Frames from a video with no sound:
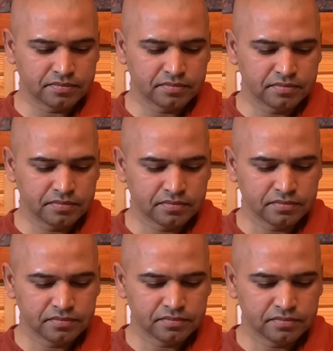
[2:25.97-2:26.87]

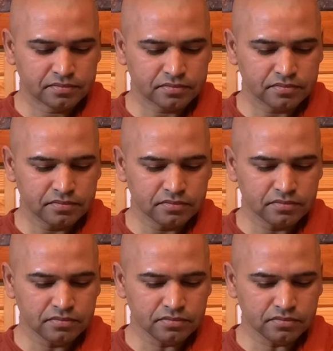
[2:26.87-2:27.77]

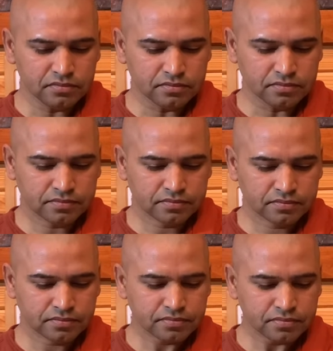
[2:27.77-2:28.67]

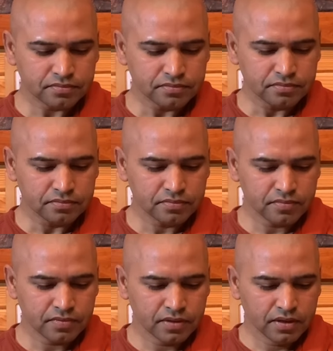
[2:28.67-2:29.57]

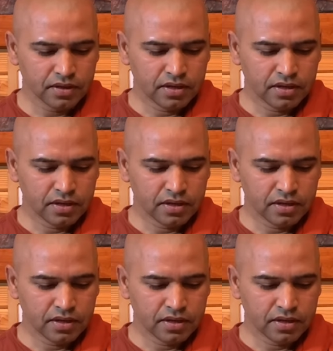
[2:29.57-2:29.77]
Nobody speaks.